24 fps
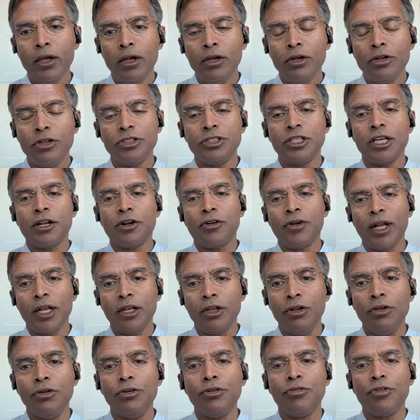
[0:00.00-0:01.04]
to generate
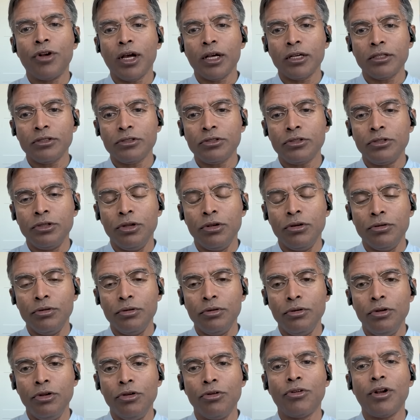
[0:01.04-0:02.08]
new drugs,
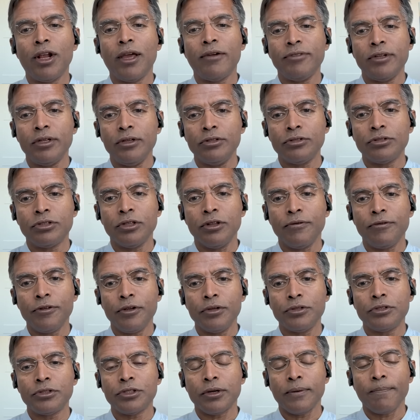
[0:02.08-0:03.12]
new revenues in the
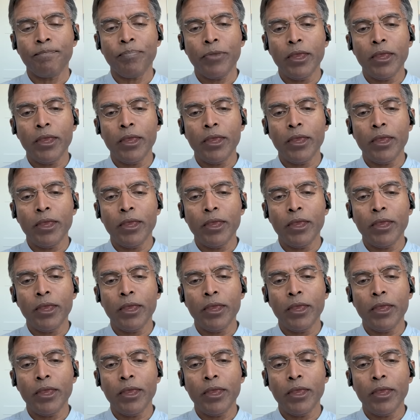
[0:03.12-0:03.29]
future.